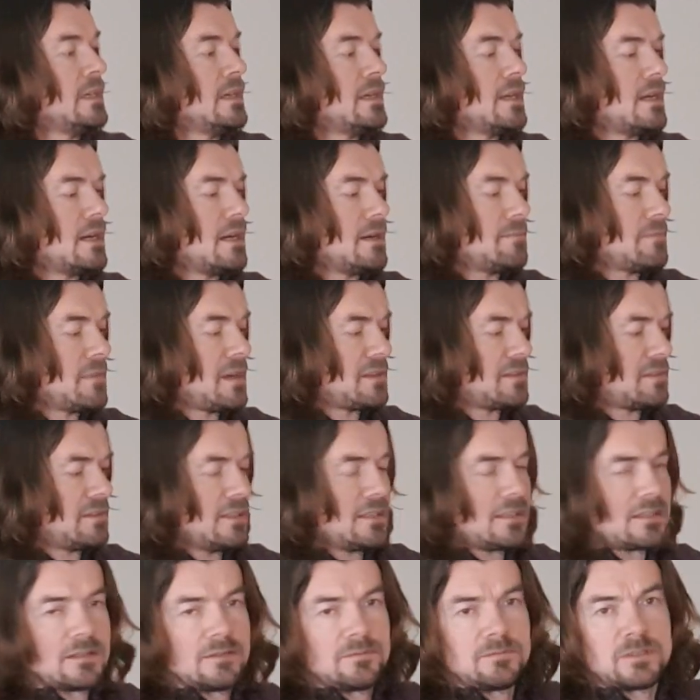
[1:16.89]
I
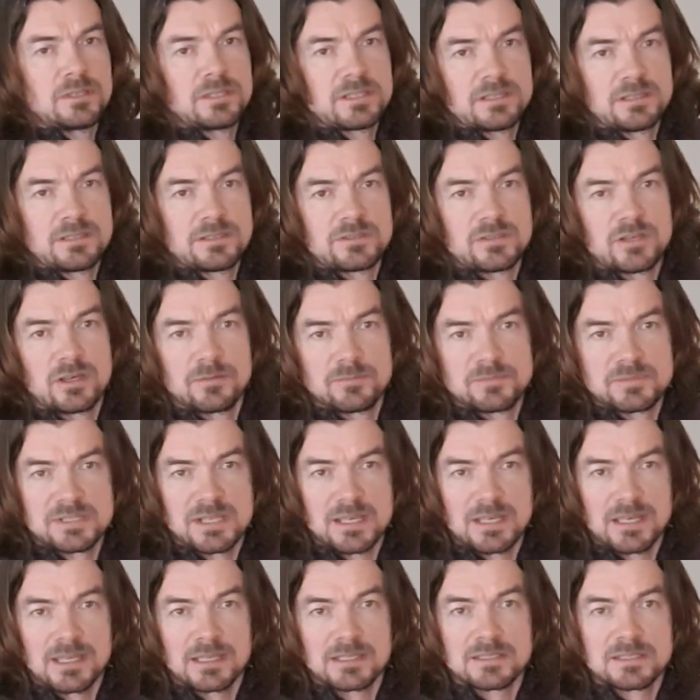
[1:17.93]
think on one of the jobs
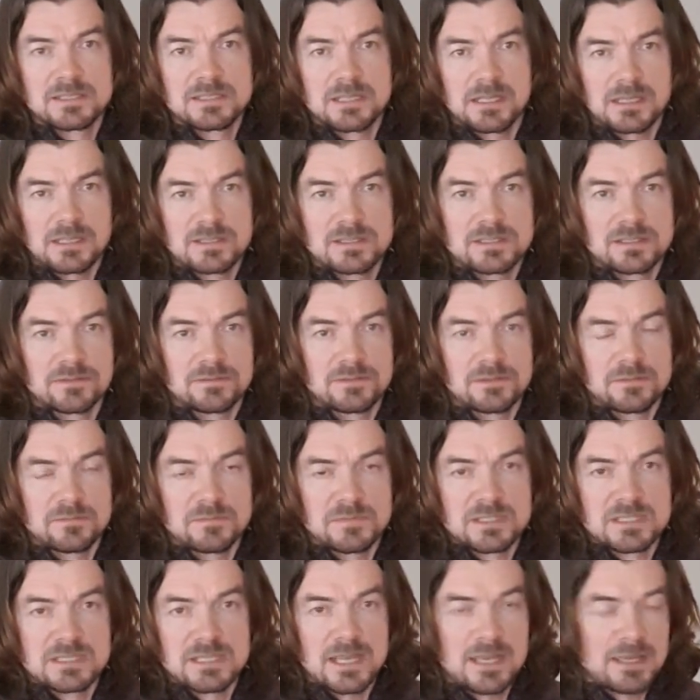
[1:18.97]
I had 6 of them
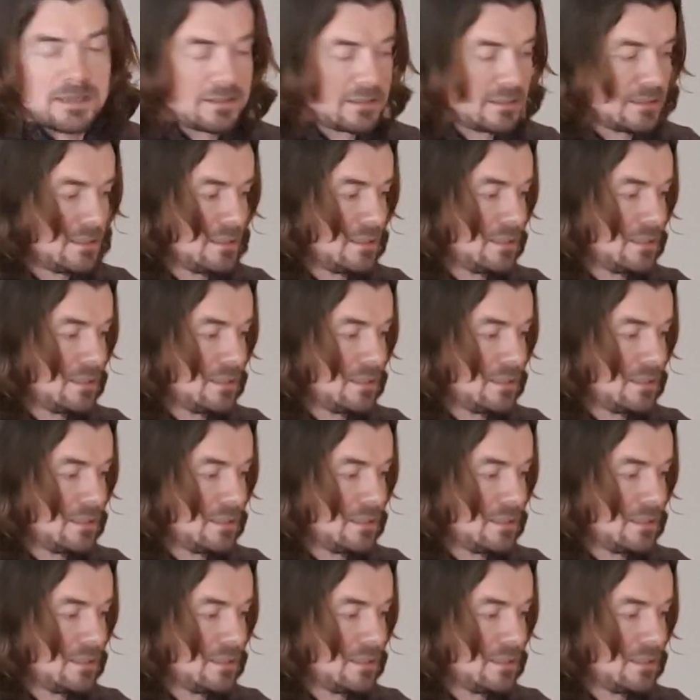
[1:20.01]
set.